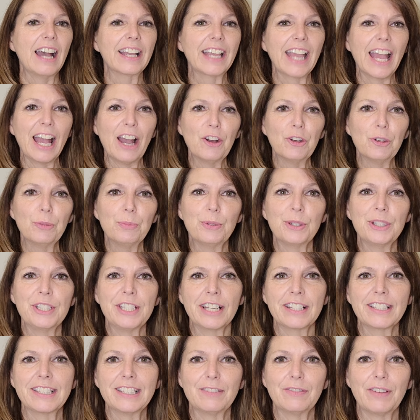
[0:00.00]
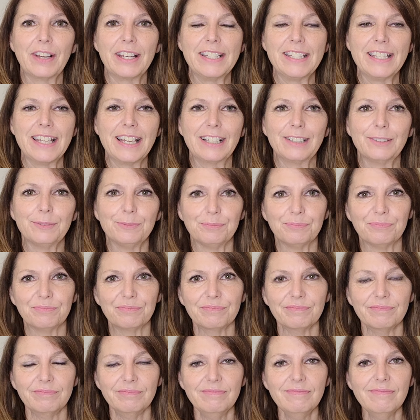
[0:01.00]
counterproductive idea.
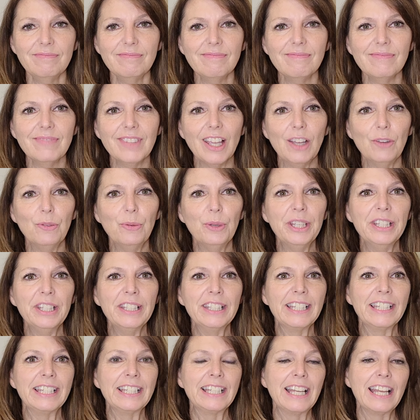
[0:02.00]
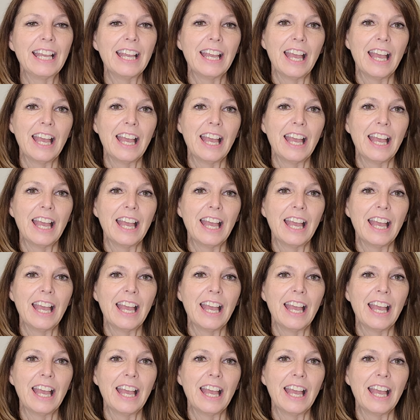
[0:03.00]
Really,